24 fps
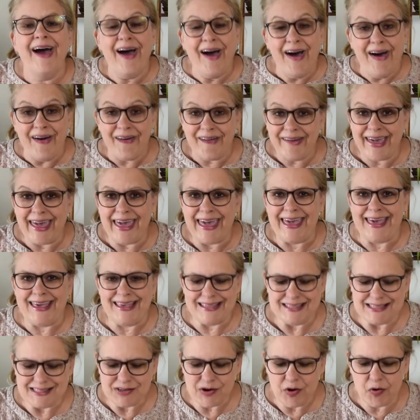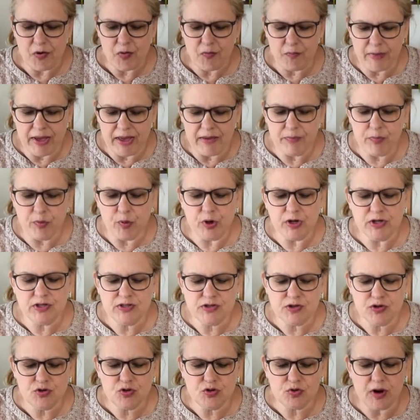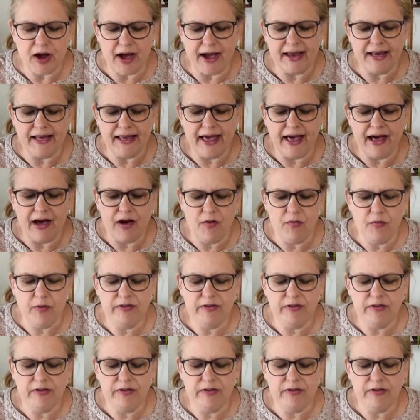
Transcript: Okay, so my boards are dry now.